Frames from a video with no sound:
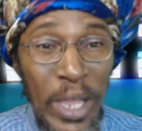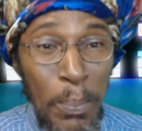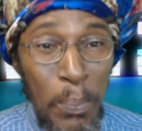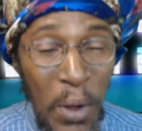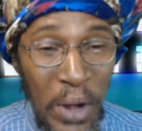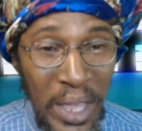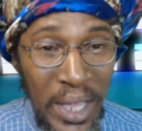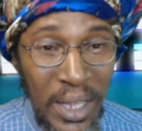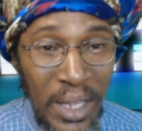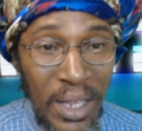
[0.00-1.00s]
being
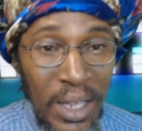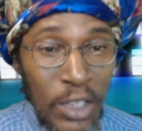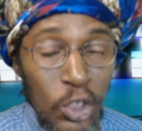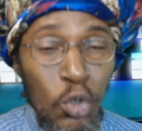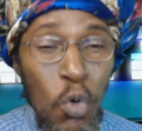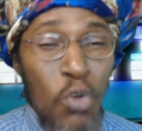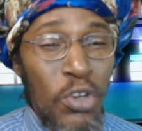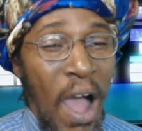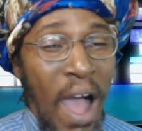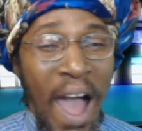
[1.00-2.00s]
bullied,
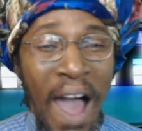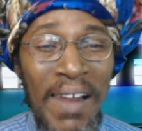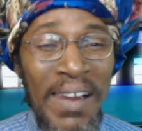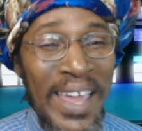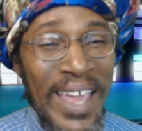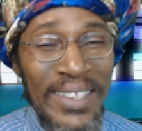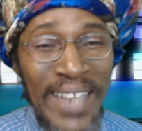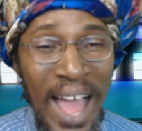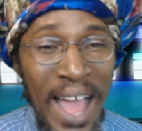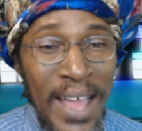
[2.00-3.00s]
sooner or
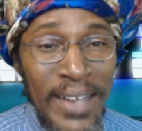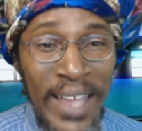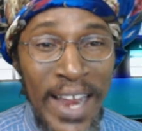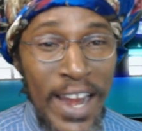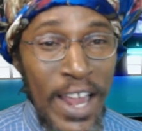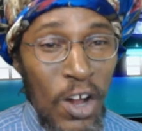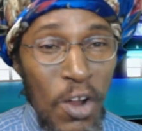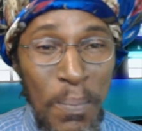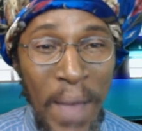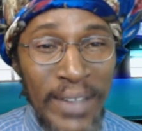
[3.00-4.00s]
later, the
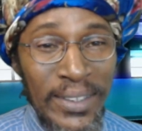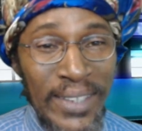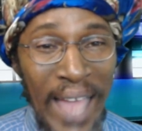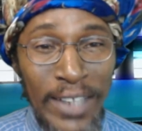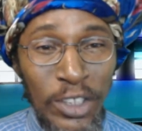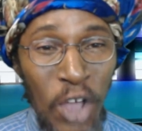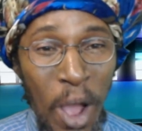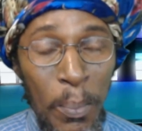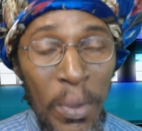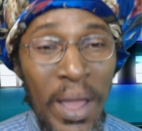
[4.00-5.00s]
little man
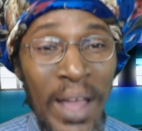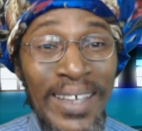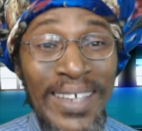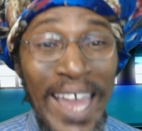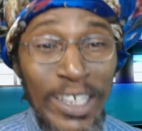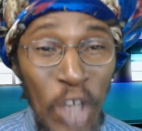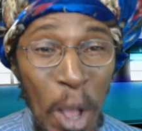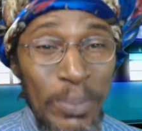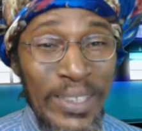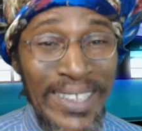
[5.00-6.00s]
stands up. Get
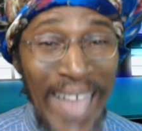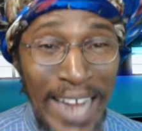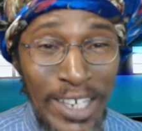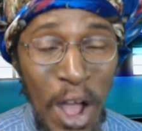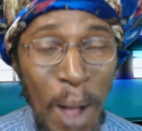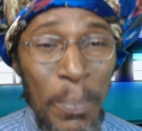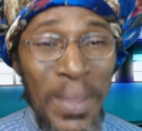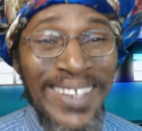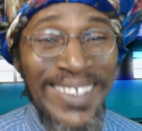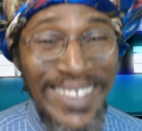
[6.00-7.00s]
up, stand
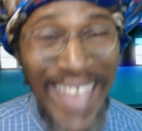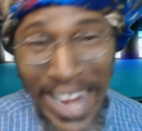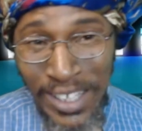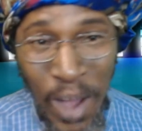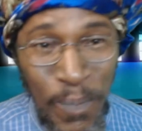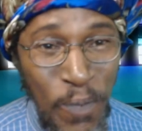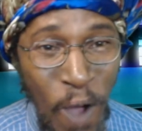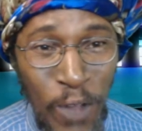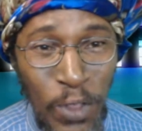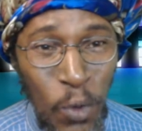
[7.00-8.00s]
up. Stand
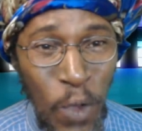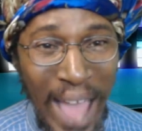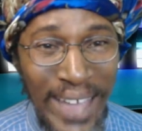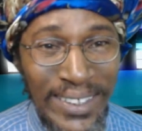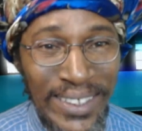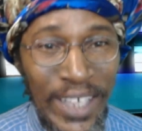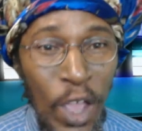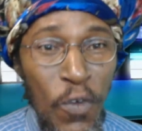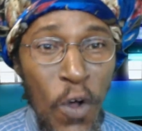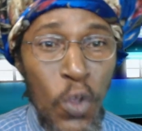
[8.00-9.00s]
up for
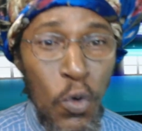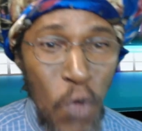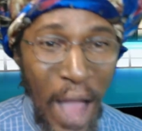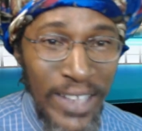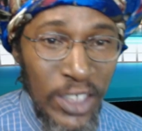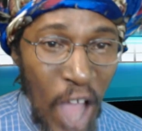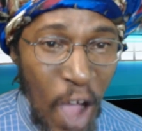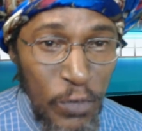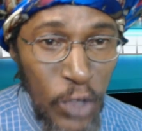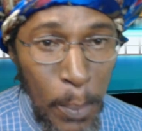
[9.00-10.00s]
the rights
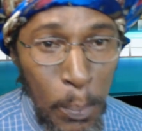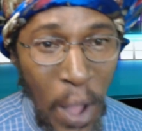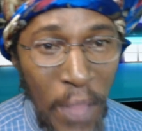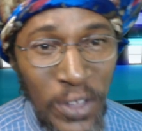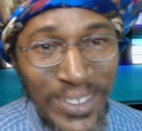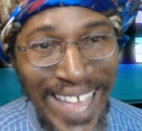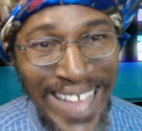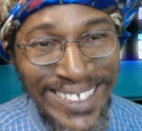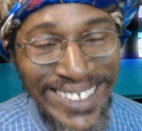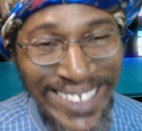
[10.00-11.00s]
of your brothers
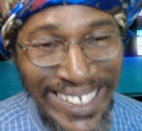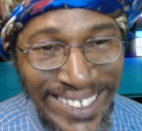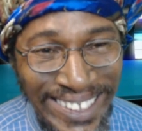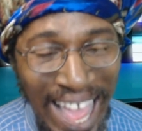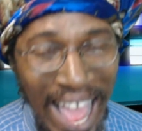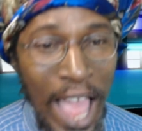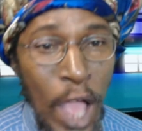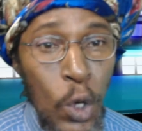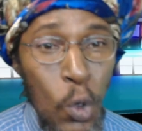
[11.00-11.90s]
and sister.